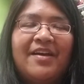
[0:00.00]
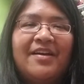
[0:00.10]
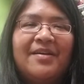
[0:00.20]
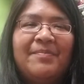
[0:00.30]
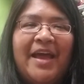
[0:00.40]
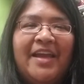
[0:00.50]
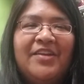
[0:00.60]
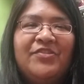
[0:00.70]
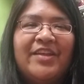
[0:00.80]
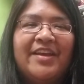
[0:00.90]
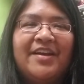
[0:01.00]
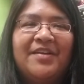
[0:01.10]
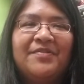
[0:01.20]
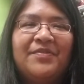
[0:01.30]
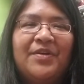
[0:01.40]
a package that I
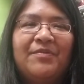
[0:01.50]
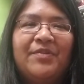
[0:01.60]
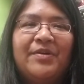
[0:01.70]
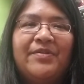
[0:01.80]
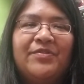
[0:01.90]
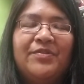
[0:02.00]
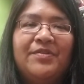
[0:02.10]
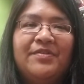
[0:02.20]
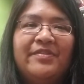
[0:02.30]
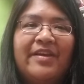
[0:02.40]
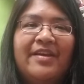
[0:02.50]
got from Fragrant Jewels.